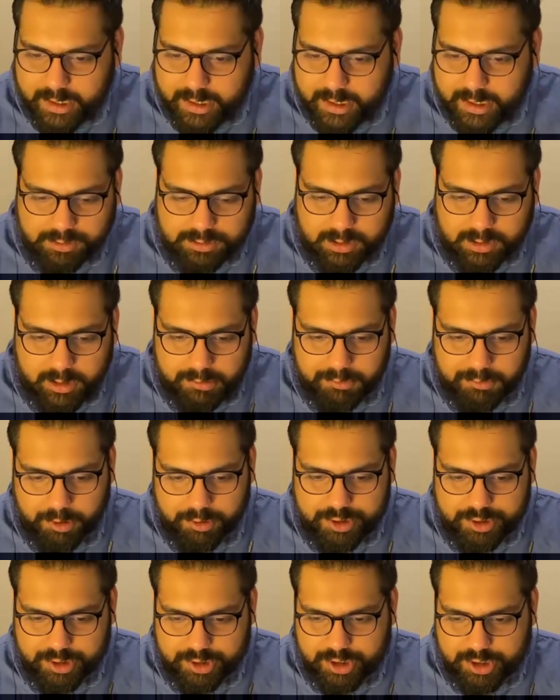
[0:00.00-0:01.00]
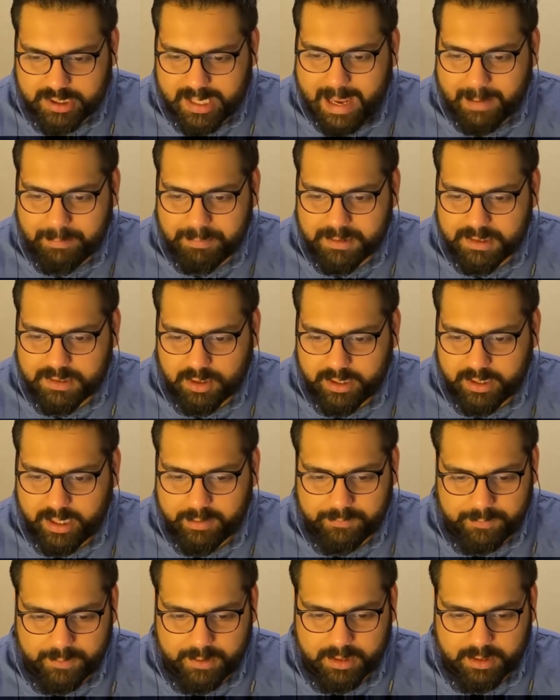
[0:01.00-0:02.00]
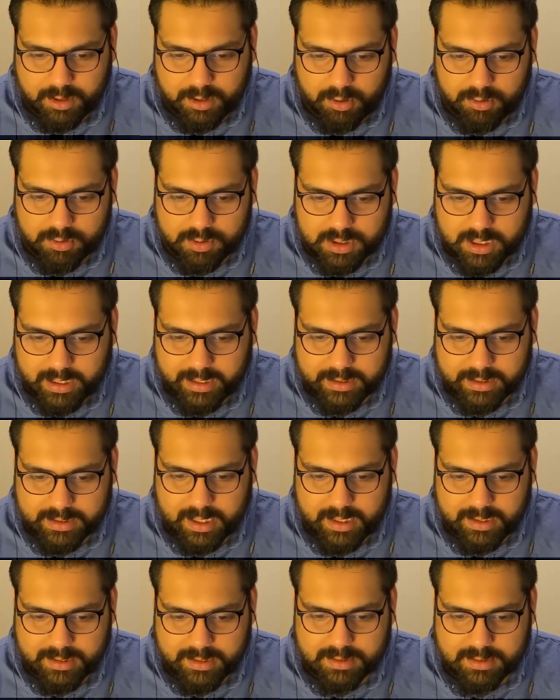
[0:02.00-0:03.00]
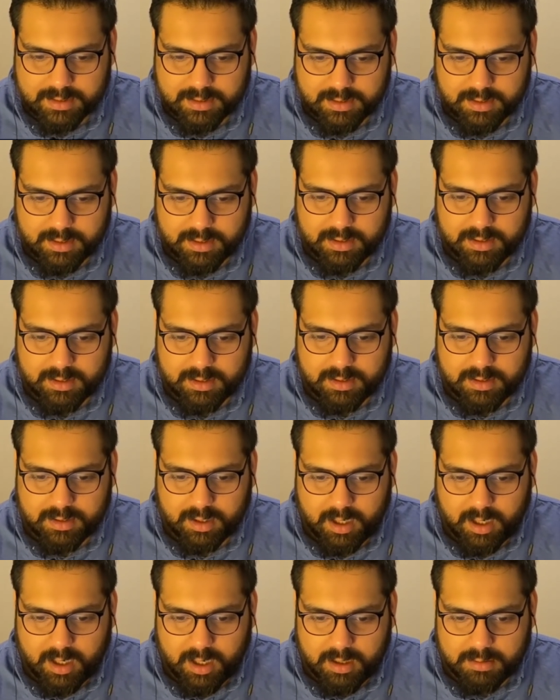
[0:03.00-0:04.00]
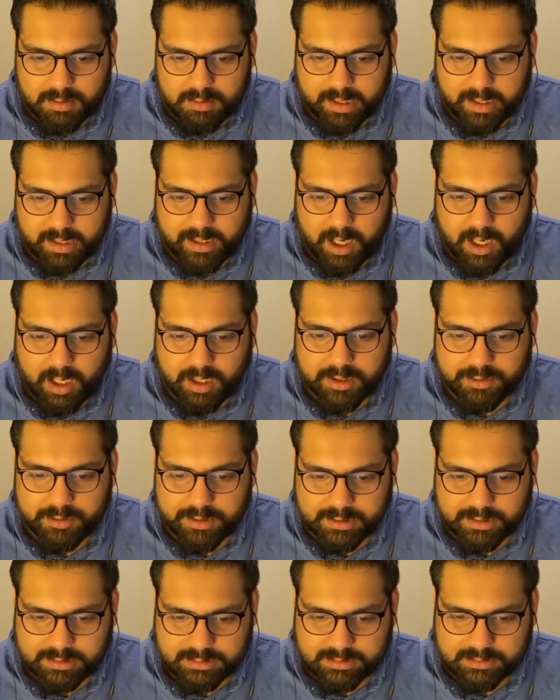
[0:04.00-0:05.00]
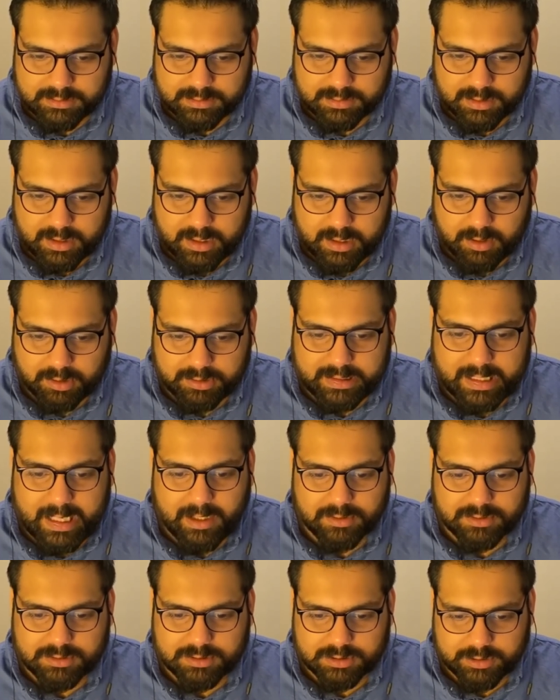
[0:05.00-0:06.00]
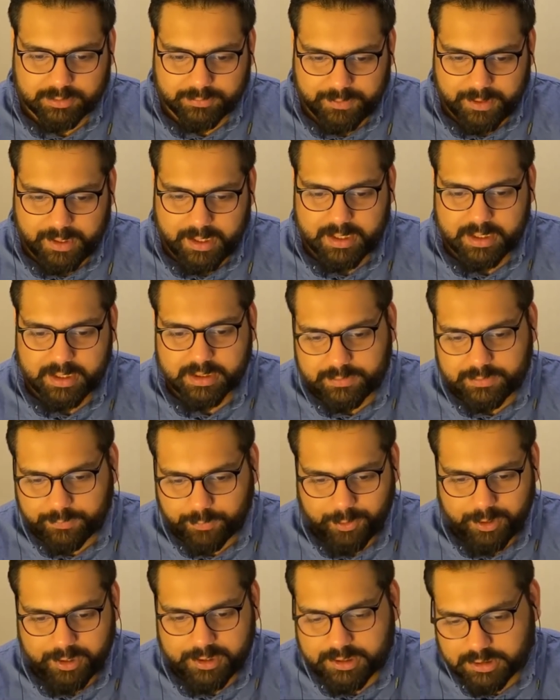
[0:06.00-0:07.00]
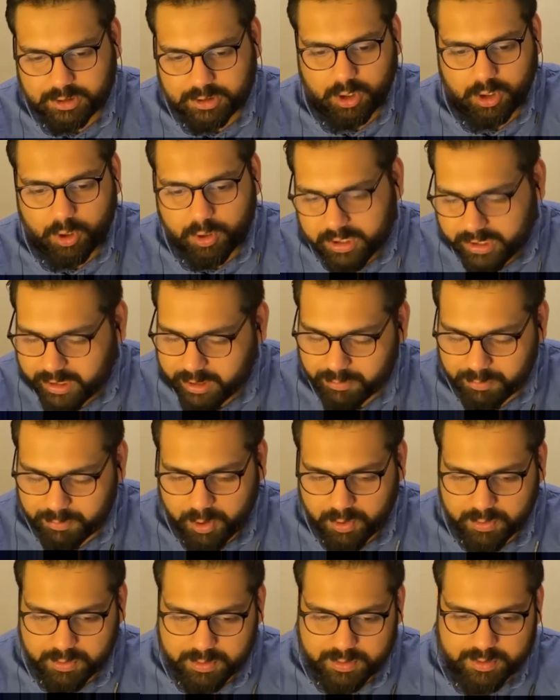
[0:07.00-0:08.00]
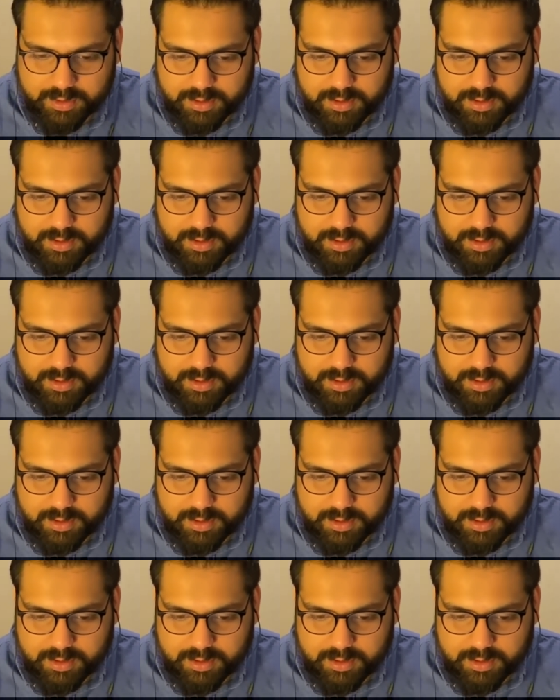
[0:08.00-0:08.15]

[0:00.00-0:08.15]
coastal erosion just happens on every coast. Like, it takes like hundreds of thousands of years for it to slowly erode.